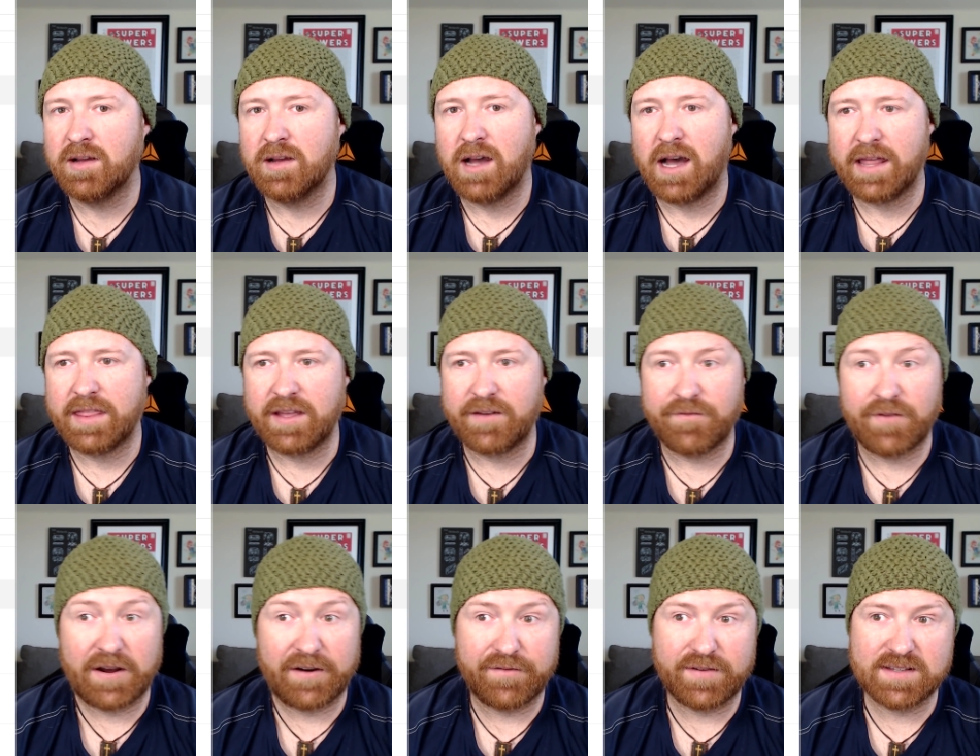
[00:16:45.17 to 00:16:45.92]
I think
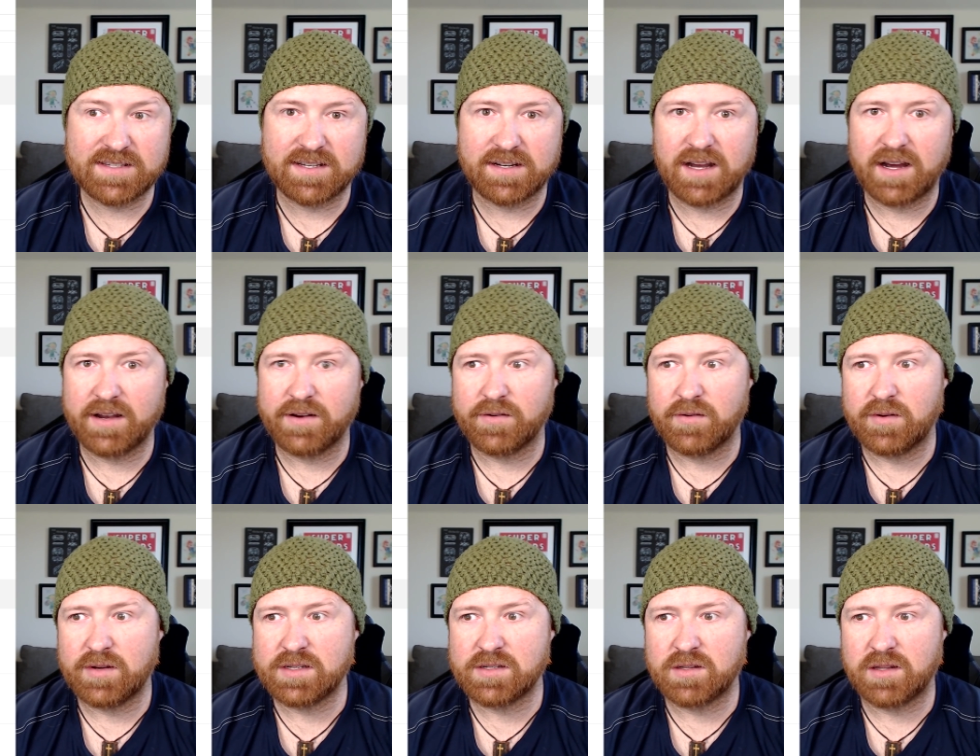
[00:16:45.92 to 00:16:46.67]
Final Fantasy IX
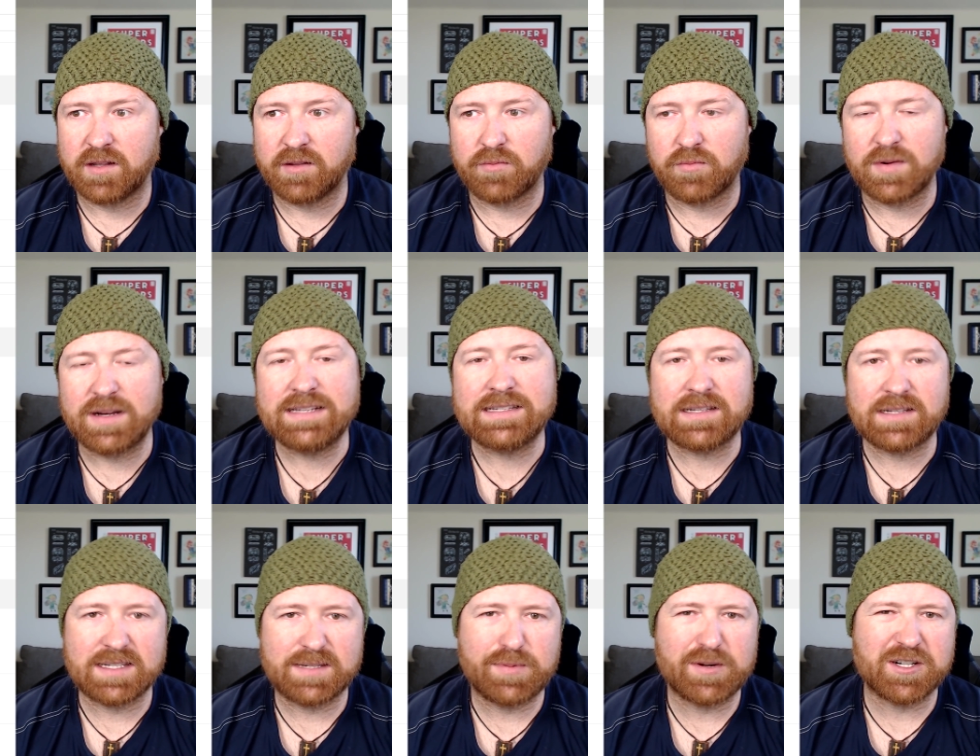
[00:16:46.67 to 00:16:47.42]
is the reason,
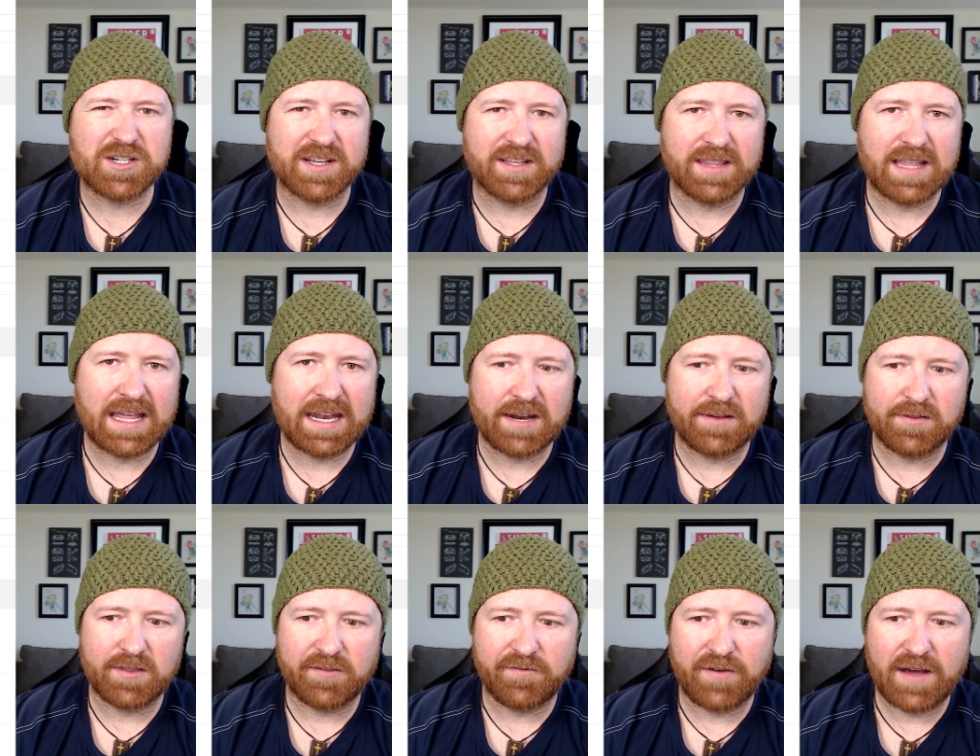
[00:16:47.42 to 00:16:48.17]
especially that
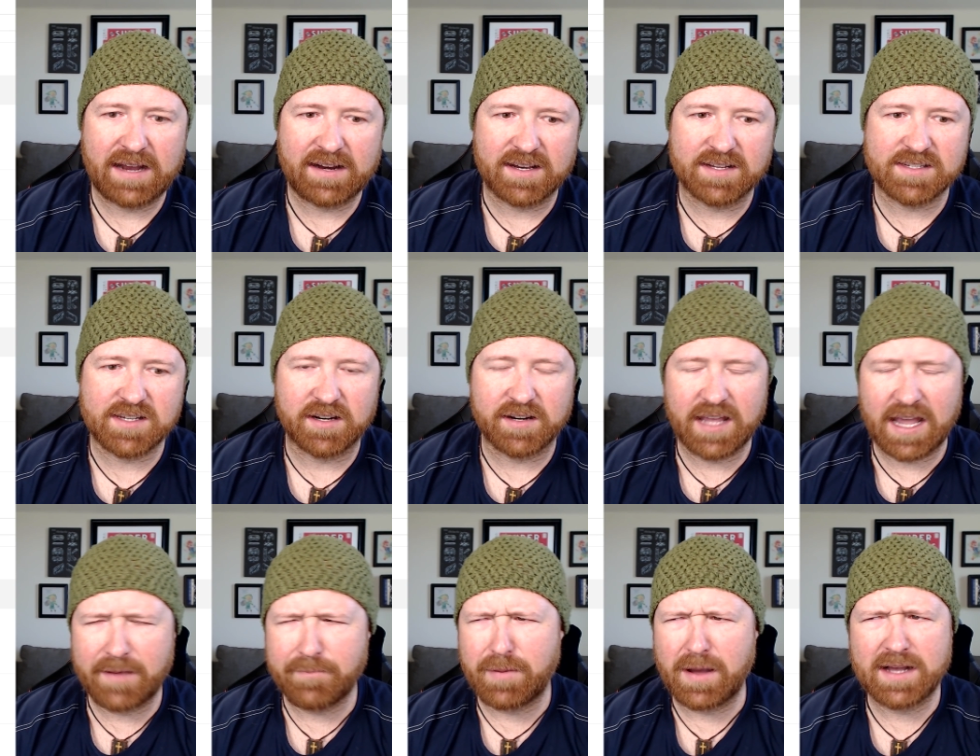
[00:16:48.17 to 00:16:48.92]
it, the fact it's on
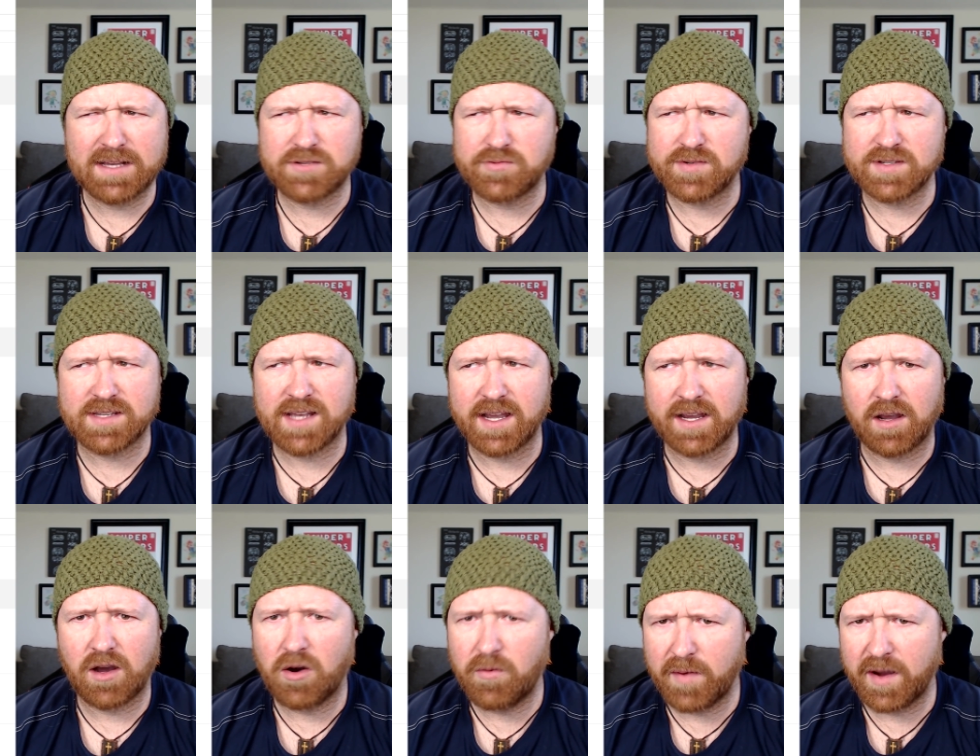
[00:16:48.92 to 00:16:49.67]
Game Pass was like,
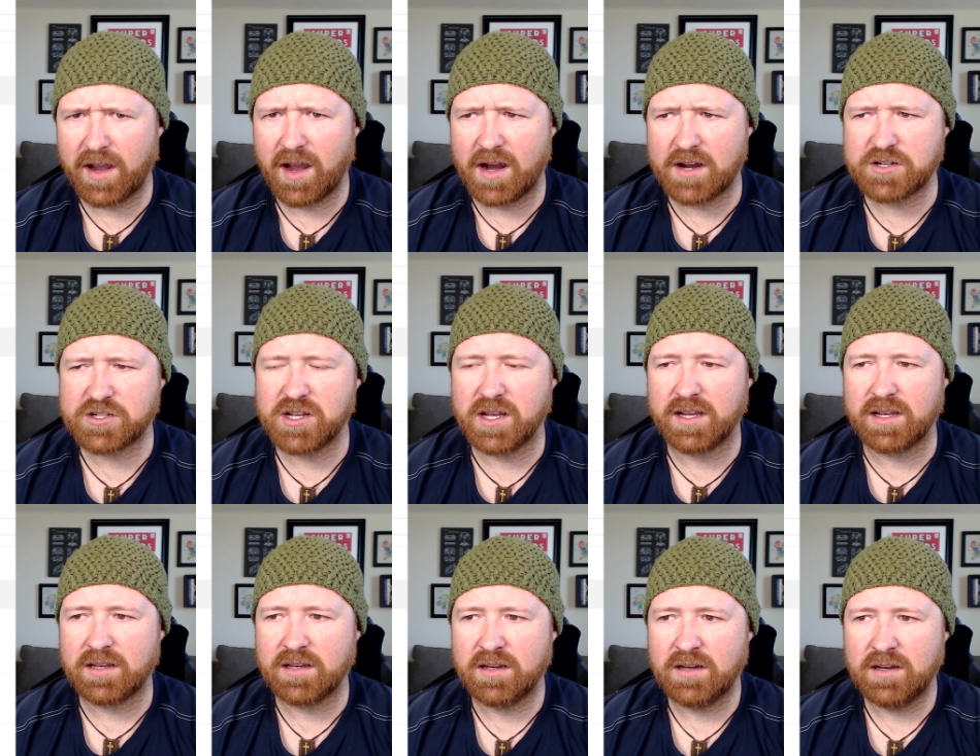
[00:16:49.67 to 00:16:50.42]
oh my gosh, like